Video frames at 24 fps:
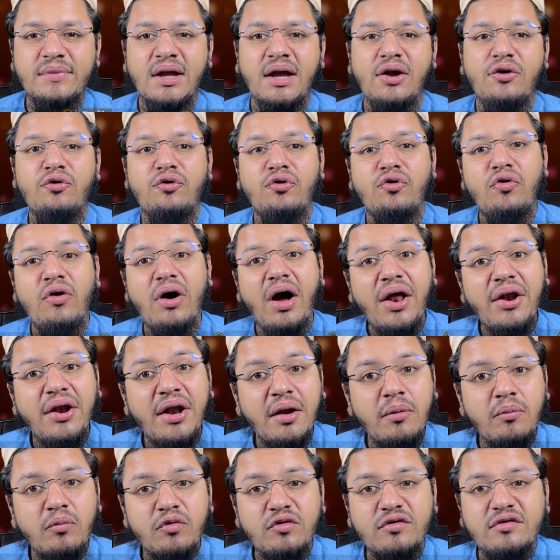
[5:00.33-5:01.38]
You know, a
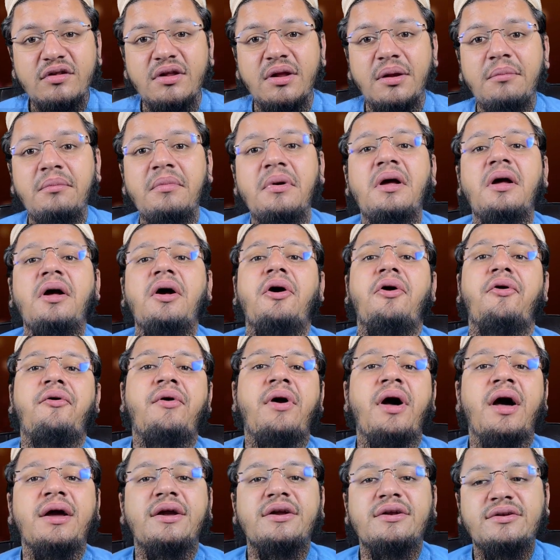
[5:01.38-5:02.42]
non-Muslim
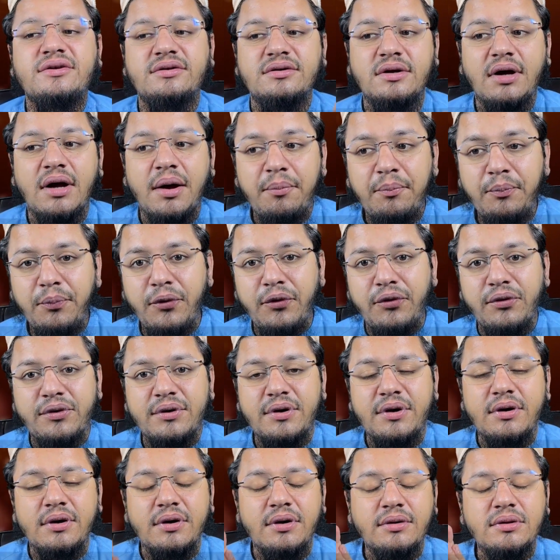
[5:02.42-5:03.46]
write a
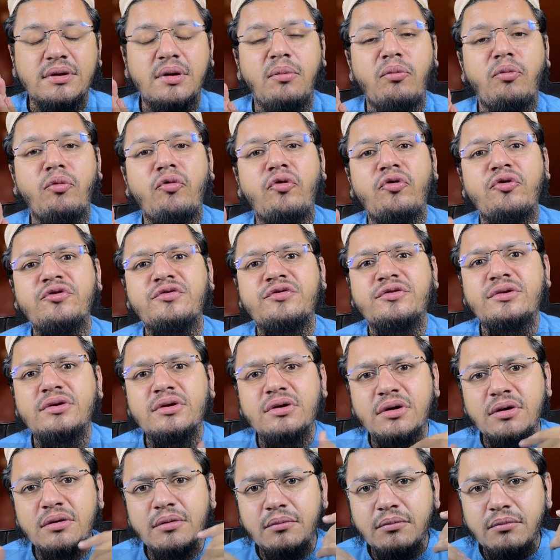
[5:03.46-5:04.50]
book, the most
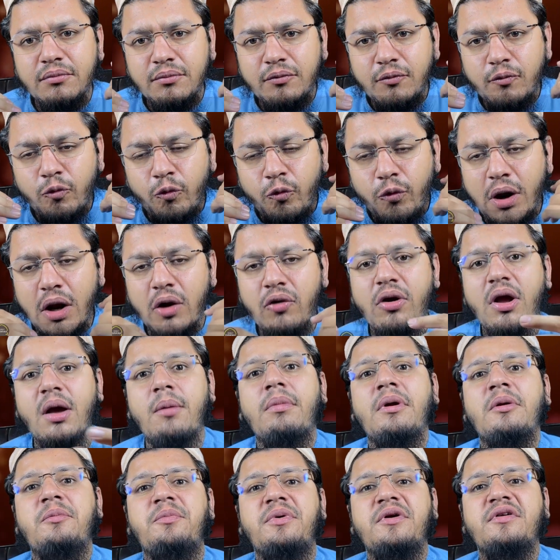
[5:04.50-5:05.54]

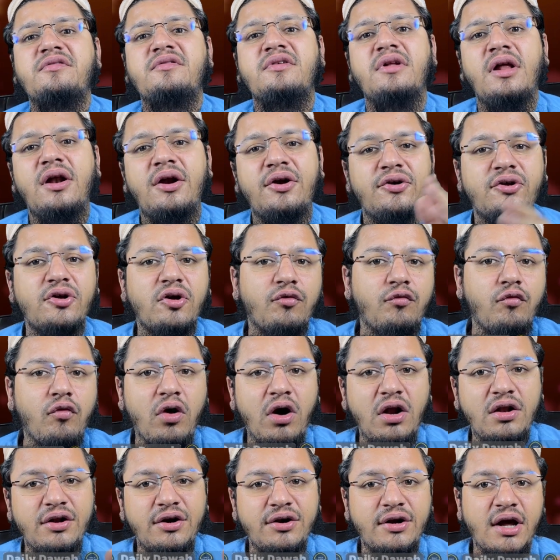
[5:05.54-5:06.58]
valuable personality of
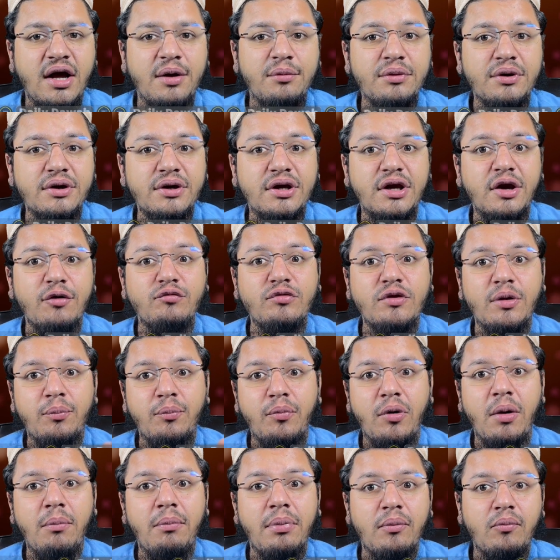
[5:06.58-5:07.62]
all the time, he give the
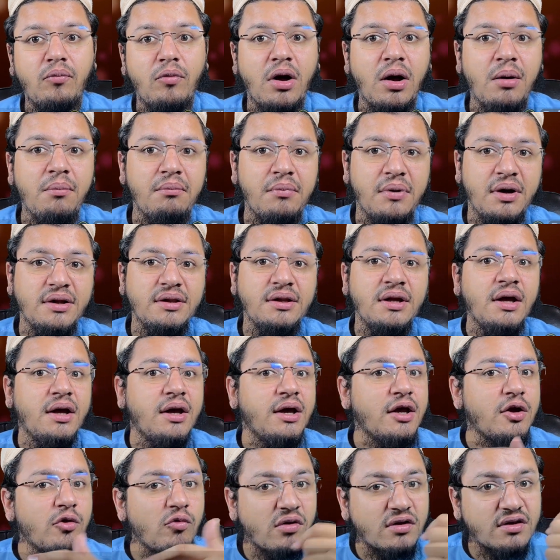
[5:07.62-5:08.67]
Prophet Muhammad.
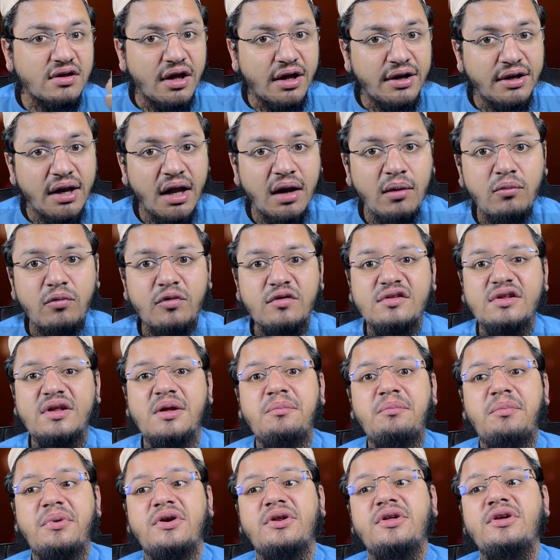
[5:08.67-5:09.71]
He was a
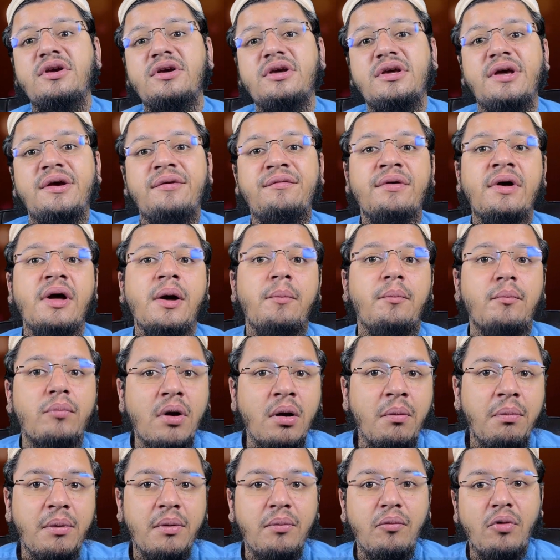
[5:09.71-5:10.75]
non-Muslim, but he give
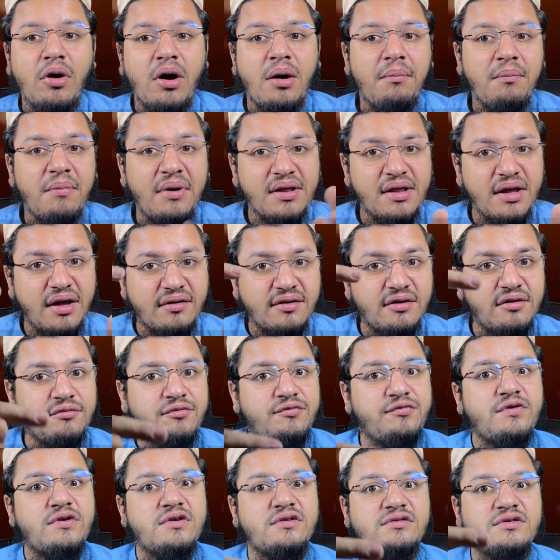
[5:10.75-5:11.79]
Prophet Muhammad as the
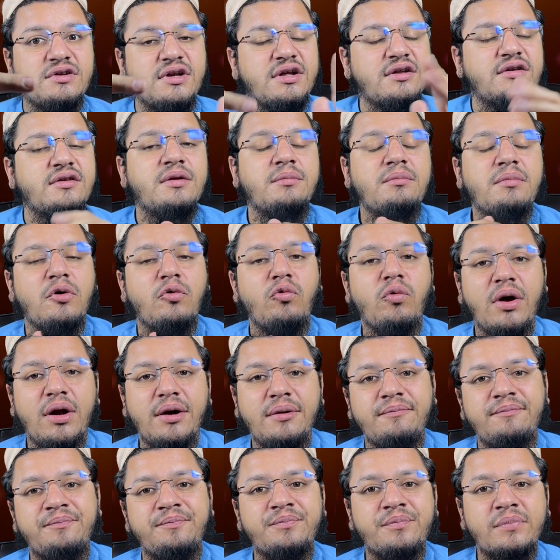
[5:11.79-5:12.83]
first, as number one.